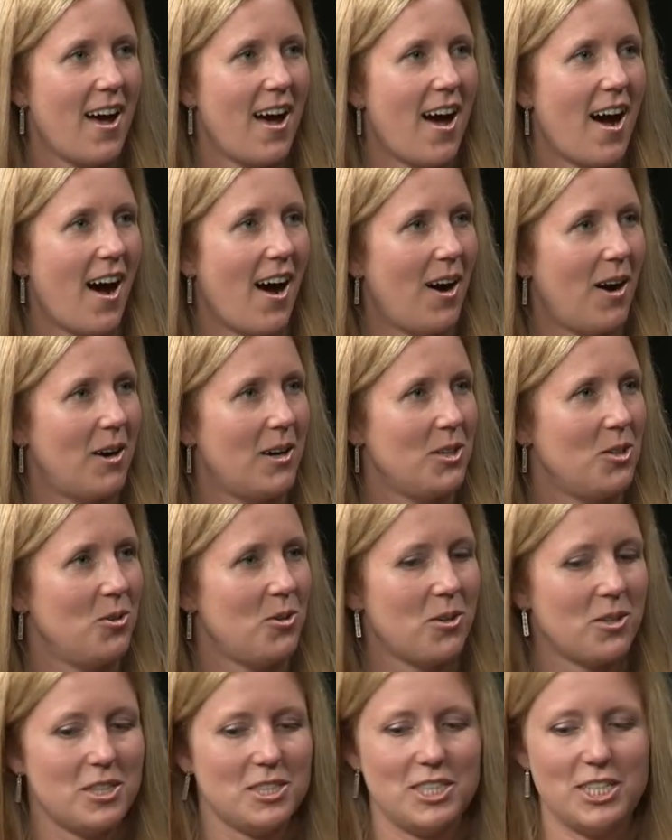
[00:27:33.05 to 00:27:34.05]
Uh, you
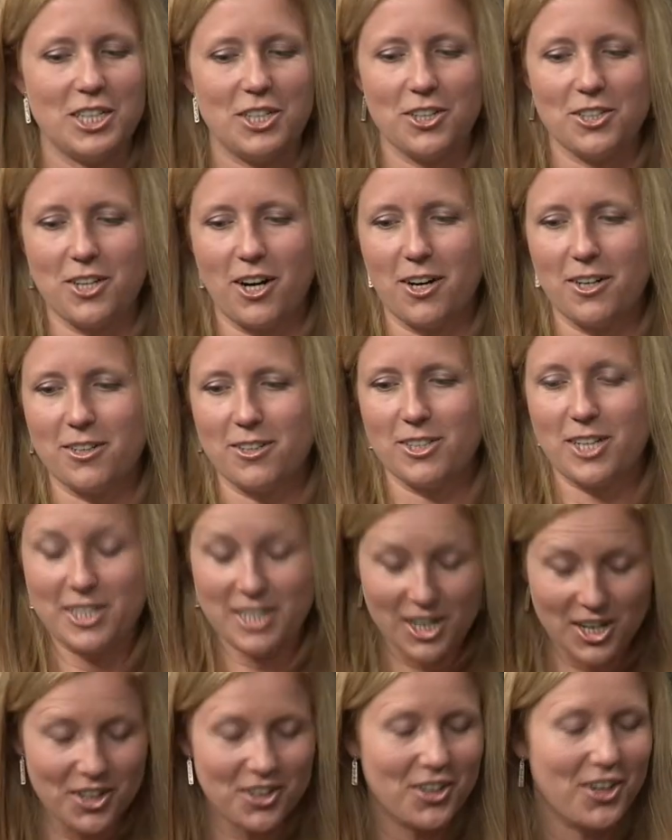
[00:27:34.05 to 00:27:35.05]
go to
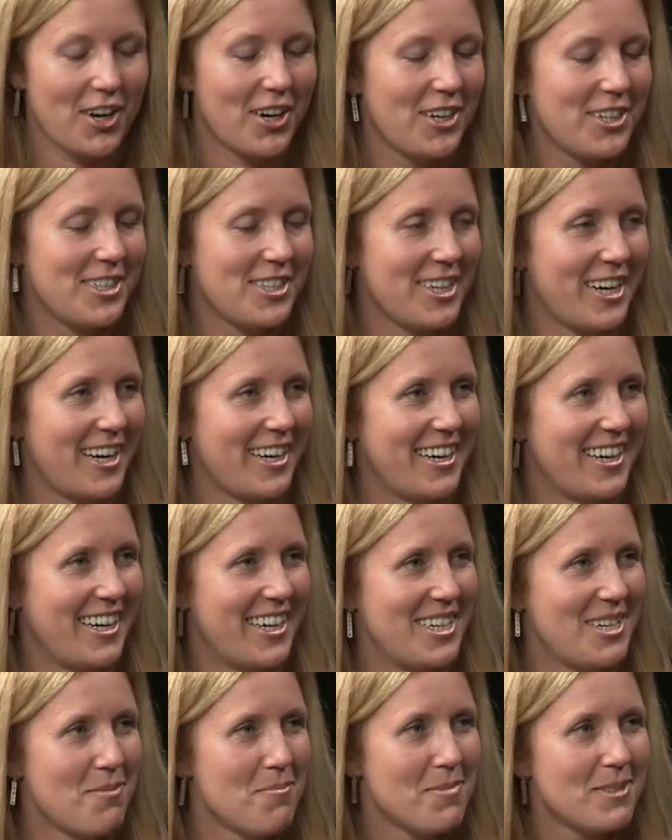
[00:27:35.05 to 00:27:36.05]
tinkergarten.com
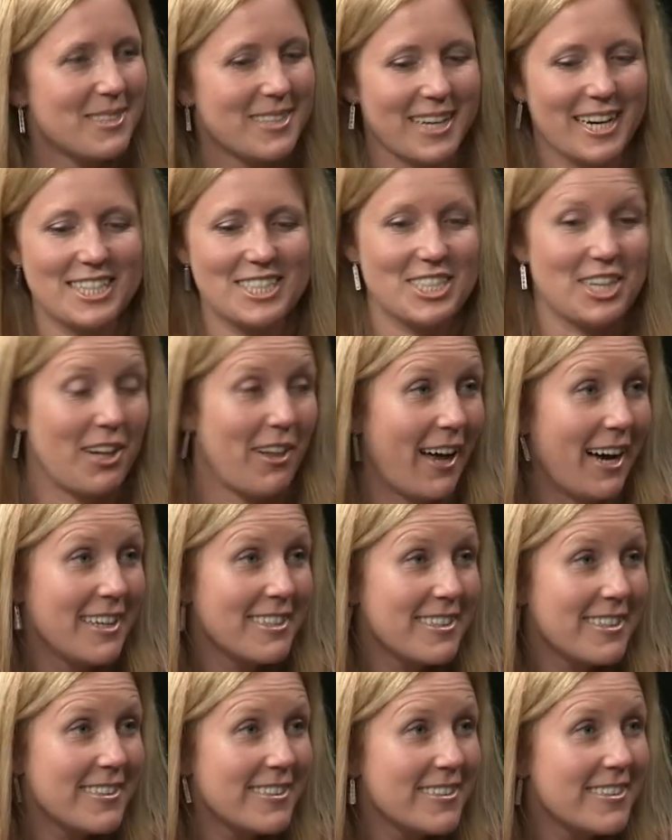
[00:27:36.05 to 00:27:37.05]
mm-hmm. slash
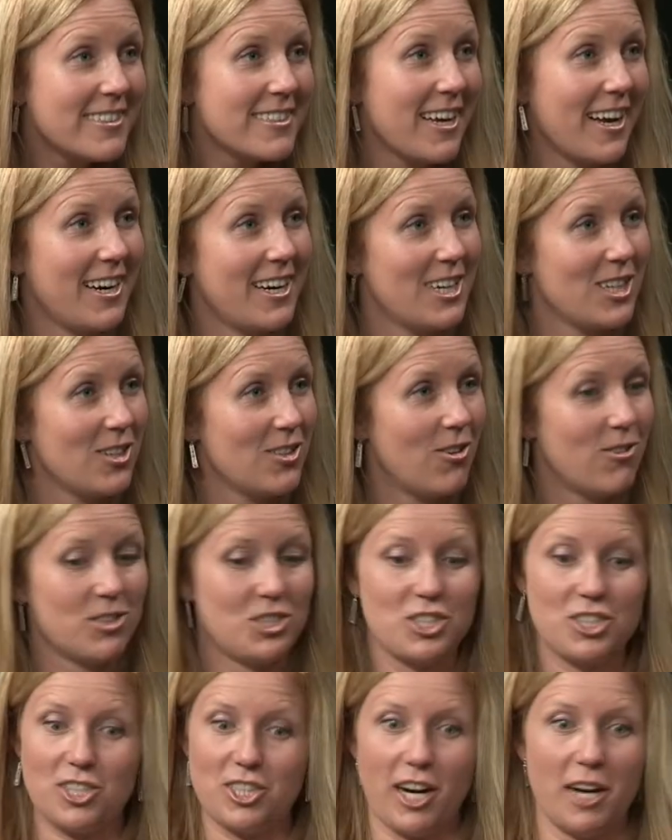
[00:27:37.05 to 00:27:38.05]
classes and yeah. it'll, or
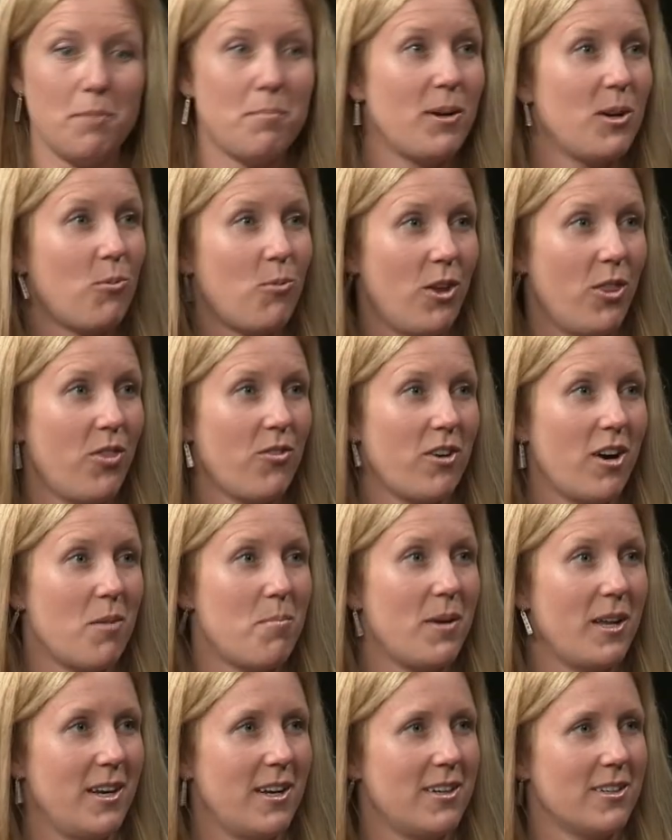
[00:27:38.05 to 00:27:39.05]
just type in
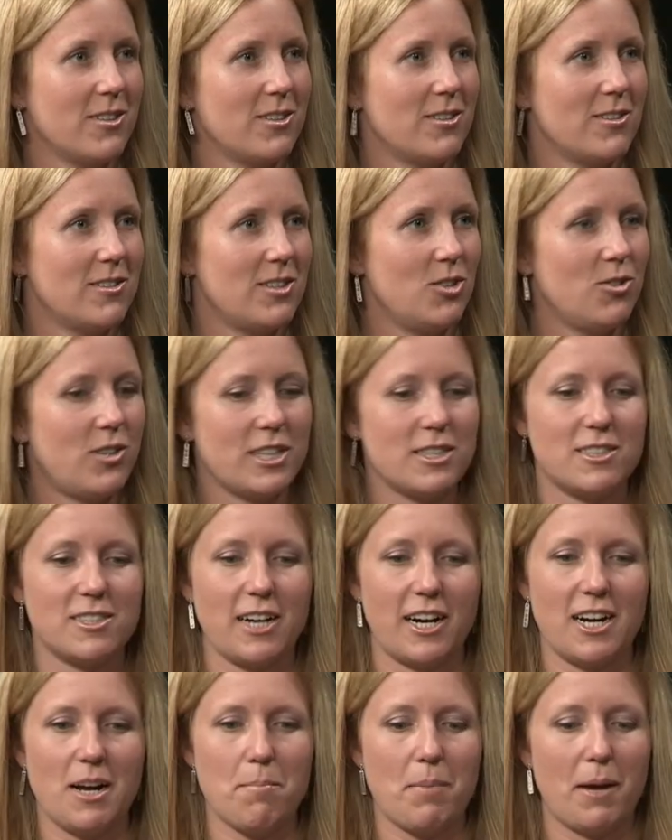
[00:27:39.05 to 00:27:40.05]
Winthrop and it'll, you can
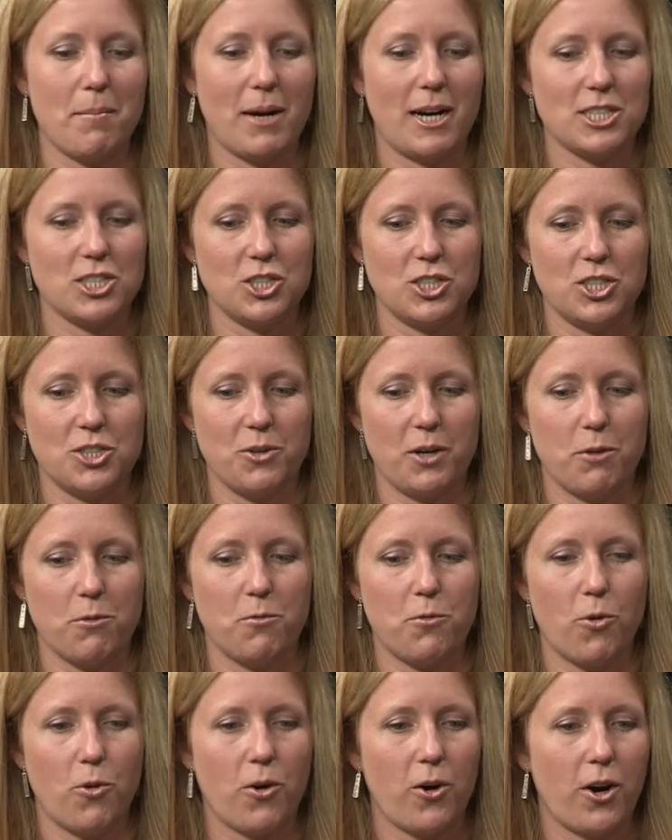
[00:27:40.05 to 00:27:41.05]
sign up. I'm actually doing
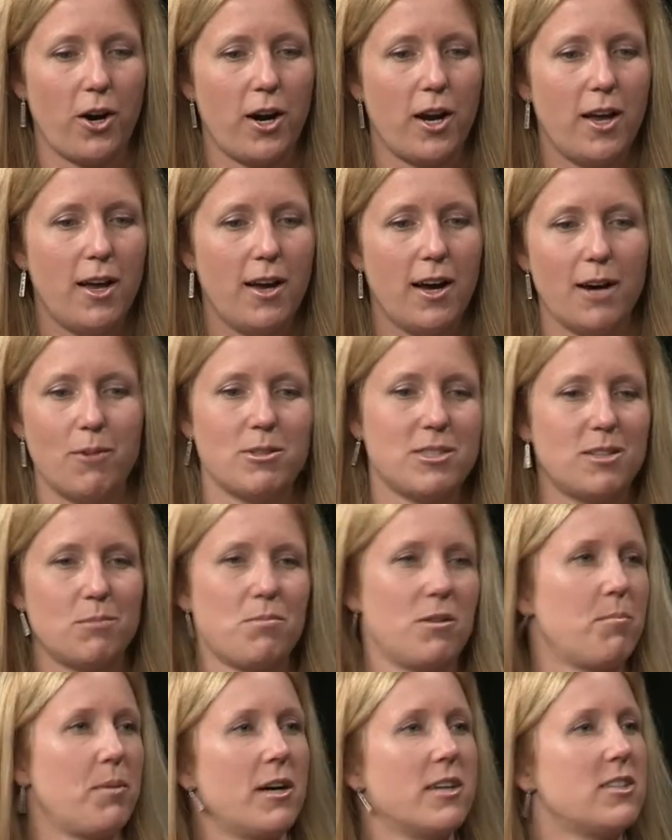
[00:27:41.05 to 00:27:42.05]
four. I wasn't
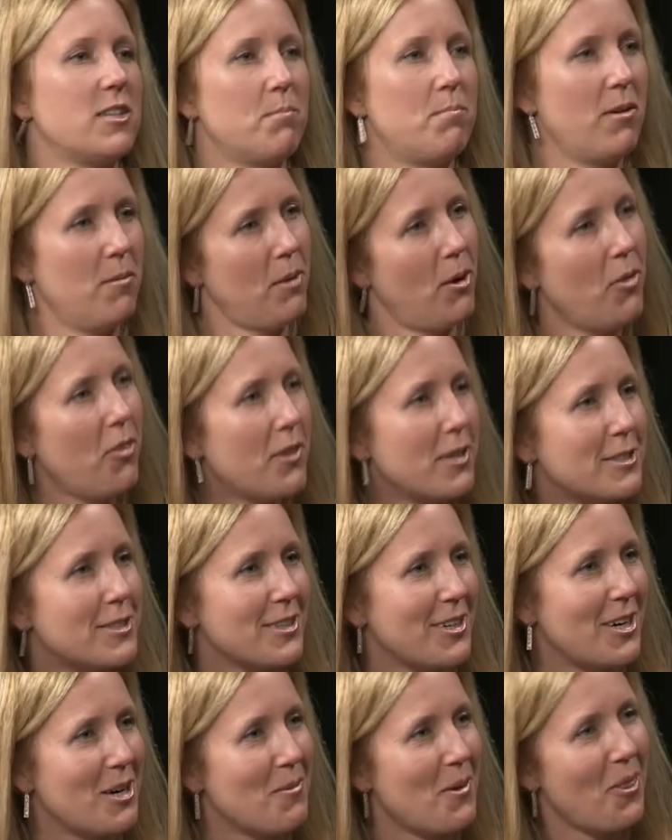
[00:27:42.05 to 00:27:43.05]
prepared to promote this
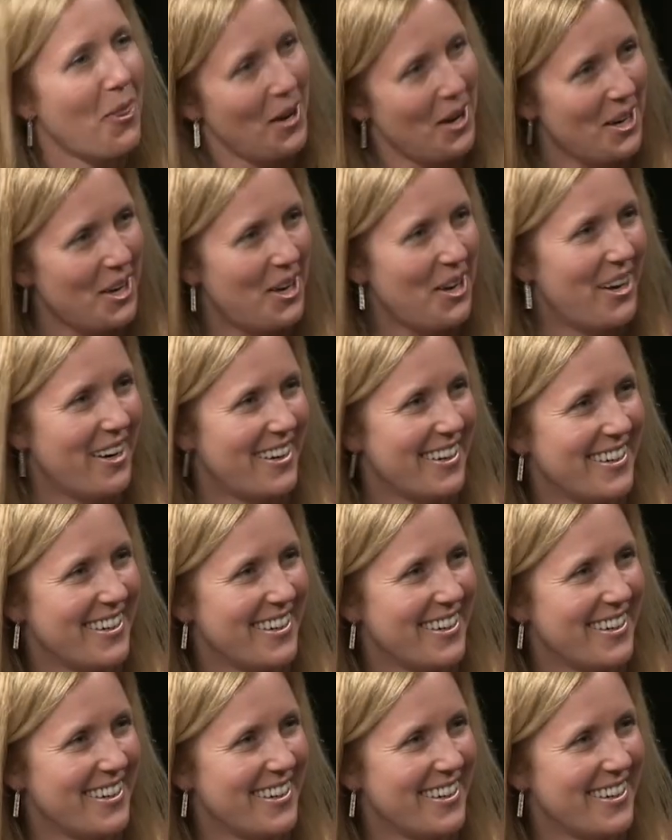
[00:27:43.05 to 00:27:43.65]
at all, but thank yeah.